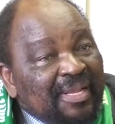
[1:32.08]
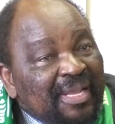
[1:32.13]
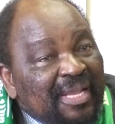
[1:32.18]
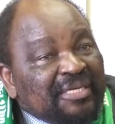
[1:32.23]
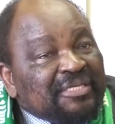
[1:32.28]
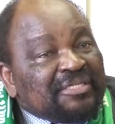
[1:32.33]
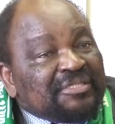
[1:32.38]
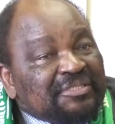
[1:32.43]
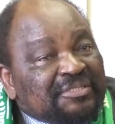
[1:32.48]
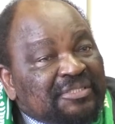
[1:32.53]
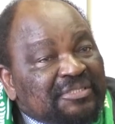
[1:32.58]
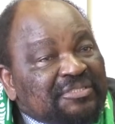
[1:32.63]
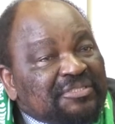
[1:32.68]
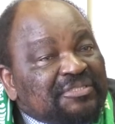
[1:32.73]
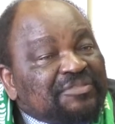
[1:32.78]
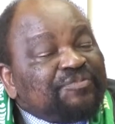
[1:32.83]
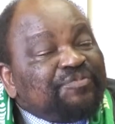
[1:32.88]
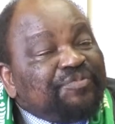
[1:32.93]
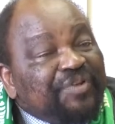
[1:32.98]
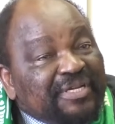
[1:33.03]
And this
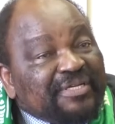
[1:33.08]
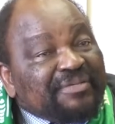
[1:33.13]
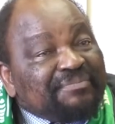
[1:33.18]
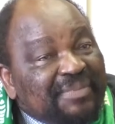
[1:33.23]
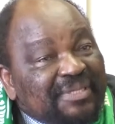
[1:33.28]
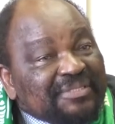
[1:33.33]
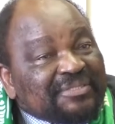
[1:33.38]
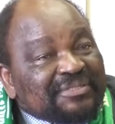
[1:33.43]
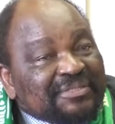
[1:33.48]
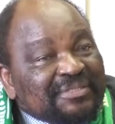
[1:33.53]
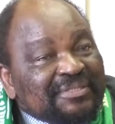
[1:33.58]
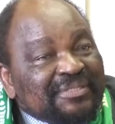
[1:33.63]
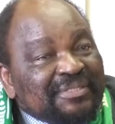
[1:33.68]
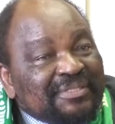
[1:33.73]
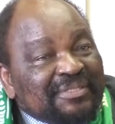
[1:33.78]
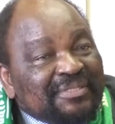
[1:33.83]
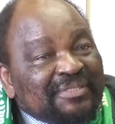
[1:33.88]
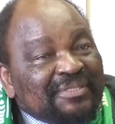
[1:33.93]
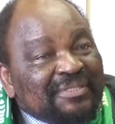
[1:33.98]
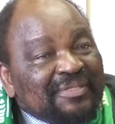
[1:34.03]
is very much
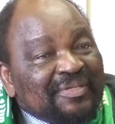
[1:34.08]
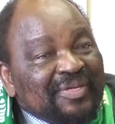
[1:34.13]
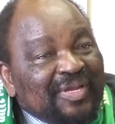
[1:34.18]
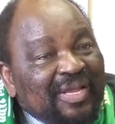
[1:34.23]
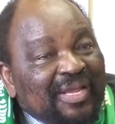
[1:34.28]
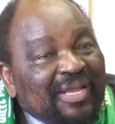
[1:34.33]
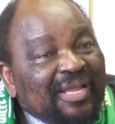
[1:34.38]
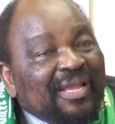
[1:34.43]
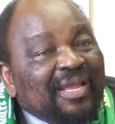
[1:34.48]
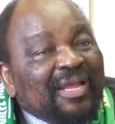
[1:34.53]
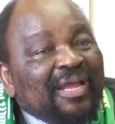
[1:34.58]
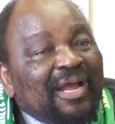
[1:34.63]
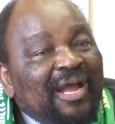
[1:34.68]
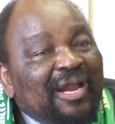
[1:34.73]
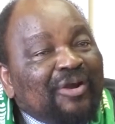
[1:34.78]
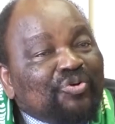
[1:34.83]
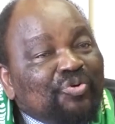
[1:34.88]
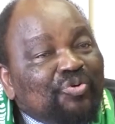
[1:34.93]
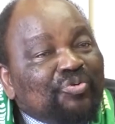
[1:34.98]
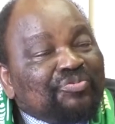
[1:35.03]
uh,
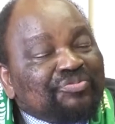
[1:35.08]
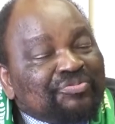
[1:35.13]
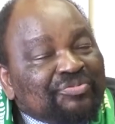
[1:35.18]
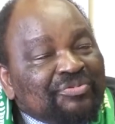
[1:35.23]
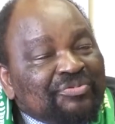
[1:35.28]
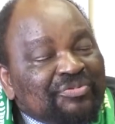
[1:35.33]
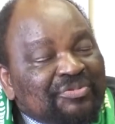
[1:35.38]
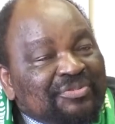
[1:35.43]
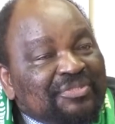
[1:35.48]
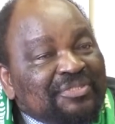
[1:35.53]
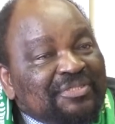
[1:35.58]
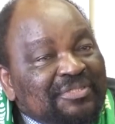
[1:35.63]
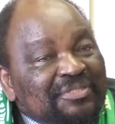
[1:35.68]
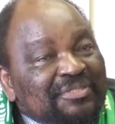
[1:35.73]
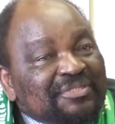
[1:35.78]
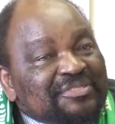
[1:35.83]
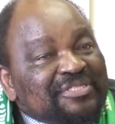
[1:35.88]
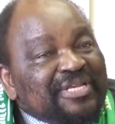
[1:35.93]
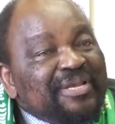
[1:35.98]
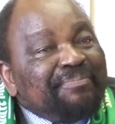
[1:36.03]
along the
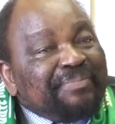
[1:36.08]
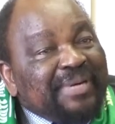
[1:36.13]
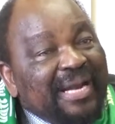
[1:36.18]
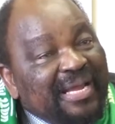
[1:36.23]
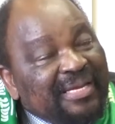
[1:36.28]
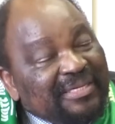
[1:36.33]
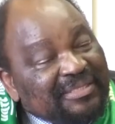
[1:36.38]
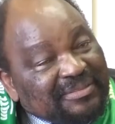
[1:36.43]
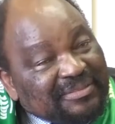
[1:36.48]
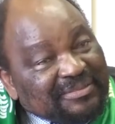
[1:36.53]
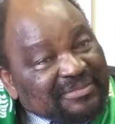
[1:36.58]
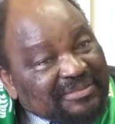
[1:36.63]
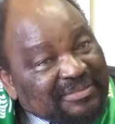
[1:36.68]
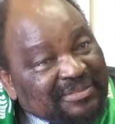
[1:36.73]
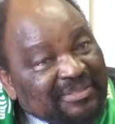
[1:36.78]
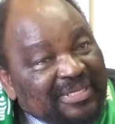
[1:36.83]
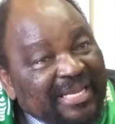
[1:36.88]
same lines